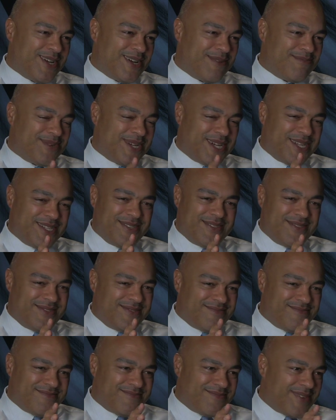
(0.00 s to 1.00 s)
I'm not
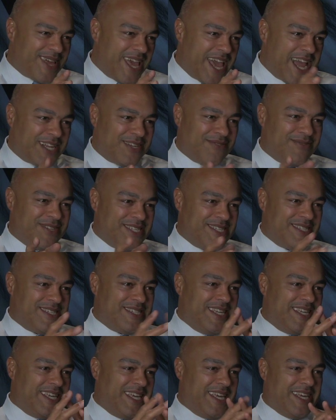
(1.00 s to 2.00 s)
actively
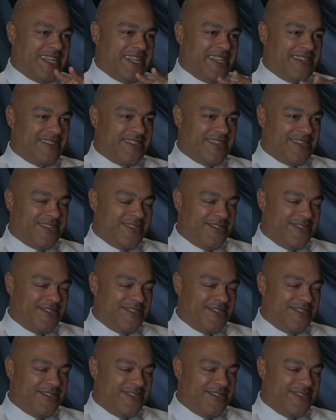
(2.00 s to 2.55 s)
seeking anything.